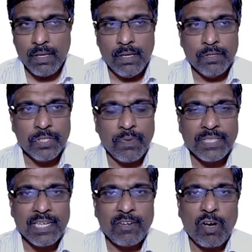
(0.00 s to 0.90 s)
So what's
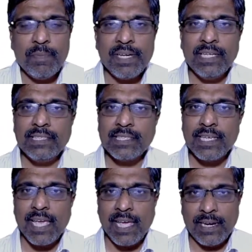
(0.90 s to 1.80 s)
a nominal
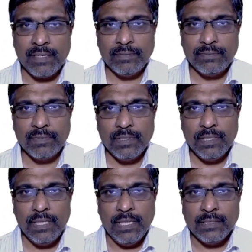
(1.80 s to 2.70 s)
scale?
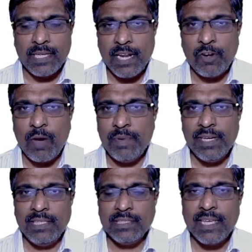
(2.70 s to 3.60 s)
See, the
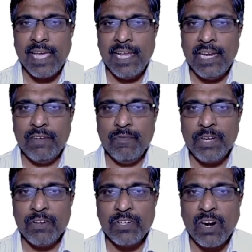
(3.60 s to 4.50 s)
nominal scale, we
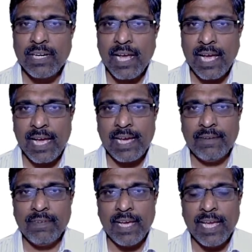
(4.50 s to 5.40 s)
do not
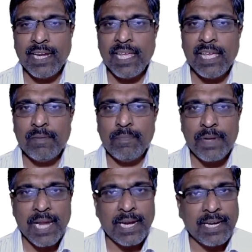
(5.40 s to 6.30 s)
have any
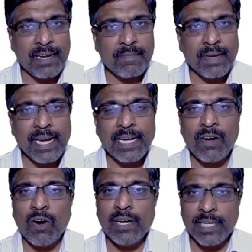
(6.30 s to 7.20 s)
predetermined
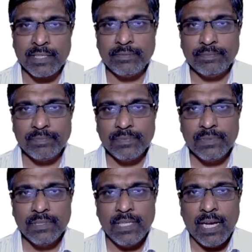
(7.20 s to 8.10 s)
order.
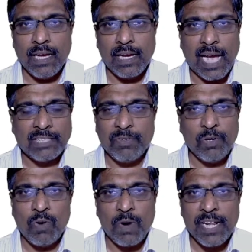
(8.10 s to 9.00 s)
As we
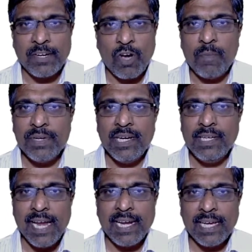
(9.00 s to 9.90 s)
know what a nominal
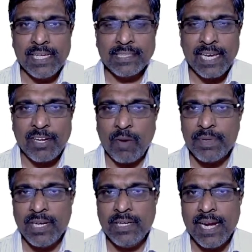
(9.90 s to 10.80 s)
data is. A
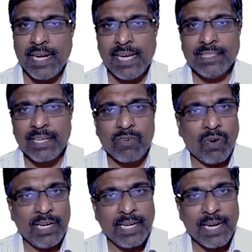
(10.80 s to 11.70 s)
nominal data is a
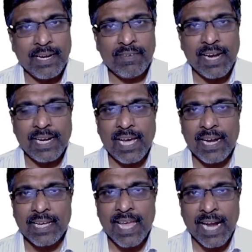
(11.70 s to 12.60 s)
qualitative data or
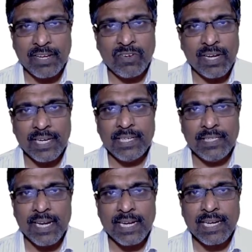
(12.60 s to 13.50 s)
a categorical
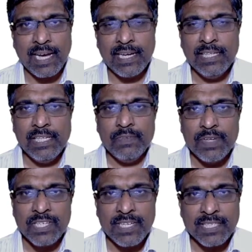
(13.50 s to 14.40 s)
data
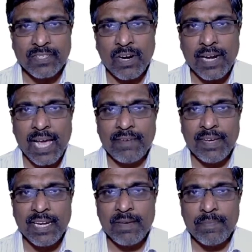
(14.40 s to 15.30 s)
which does not have
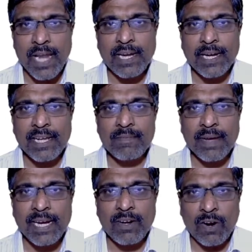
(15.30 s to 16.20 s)
any
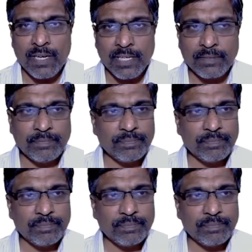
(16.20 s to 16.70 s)
predetermined order.